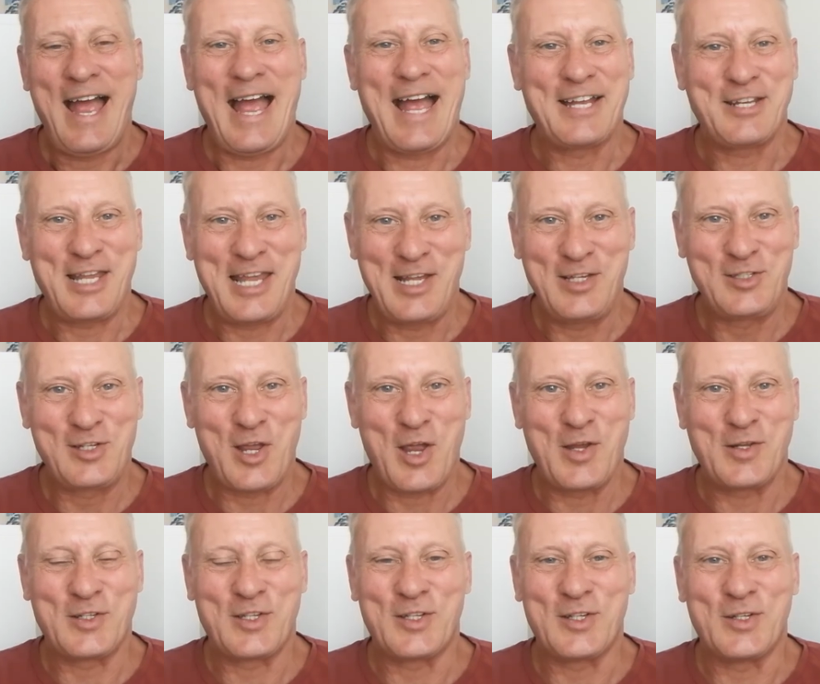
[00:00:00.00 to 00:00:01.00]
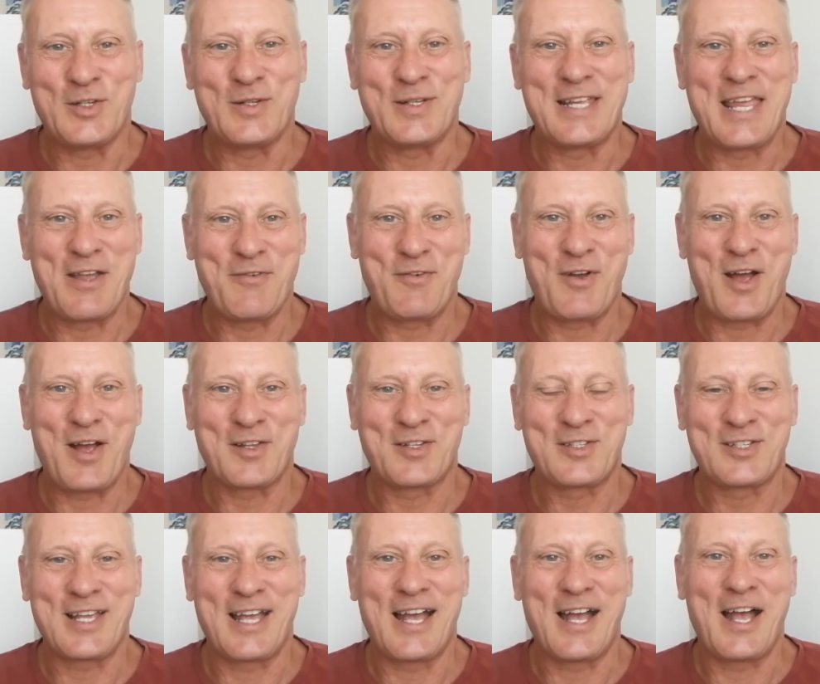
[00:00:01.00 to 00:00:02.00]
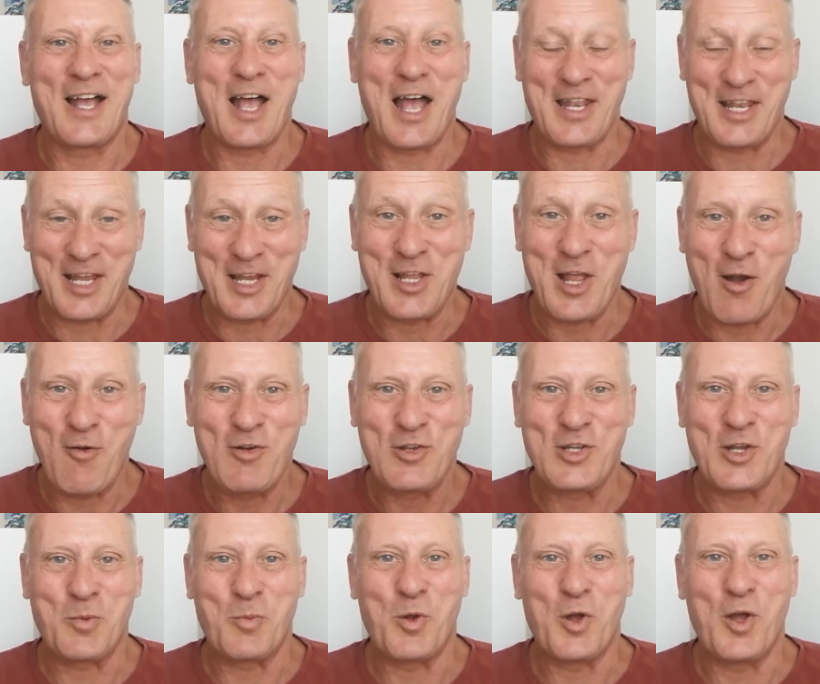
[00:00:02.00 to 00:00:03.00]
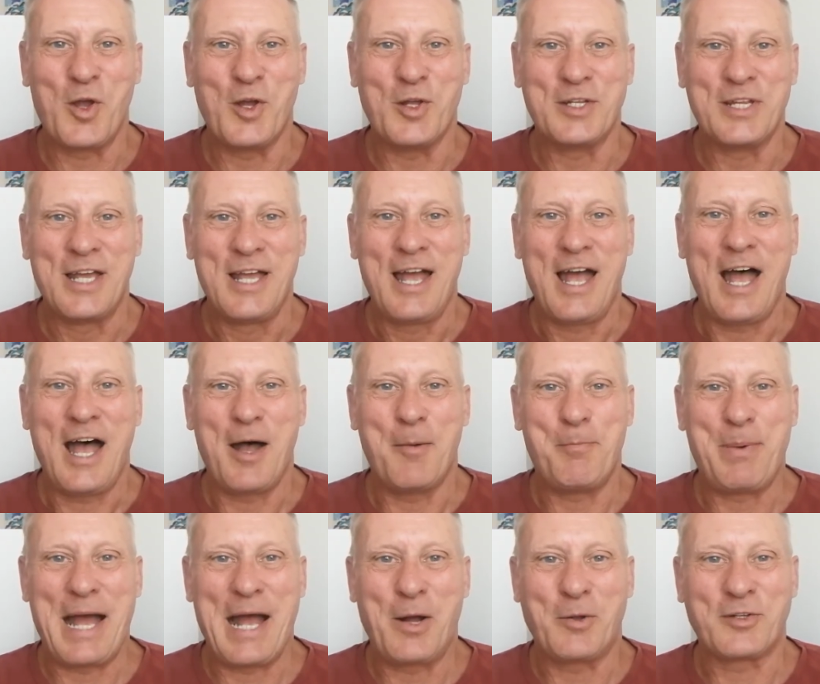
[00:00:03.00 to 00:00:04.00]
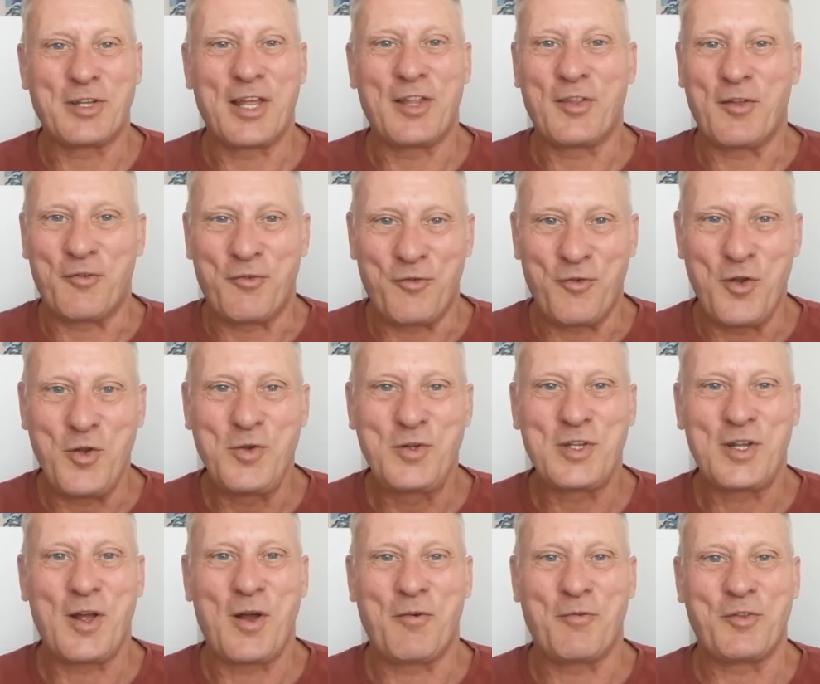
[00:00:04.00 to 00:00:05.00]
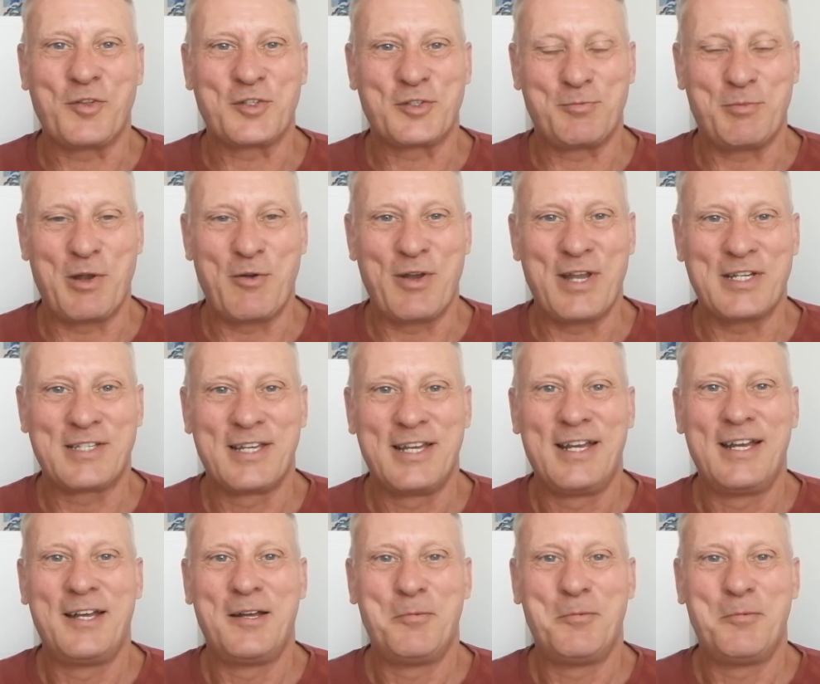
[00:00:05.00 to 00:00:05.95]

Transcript: and he's going to give us an encouraging word about the fruit of the Spirit,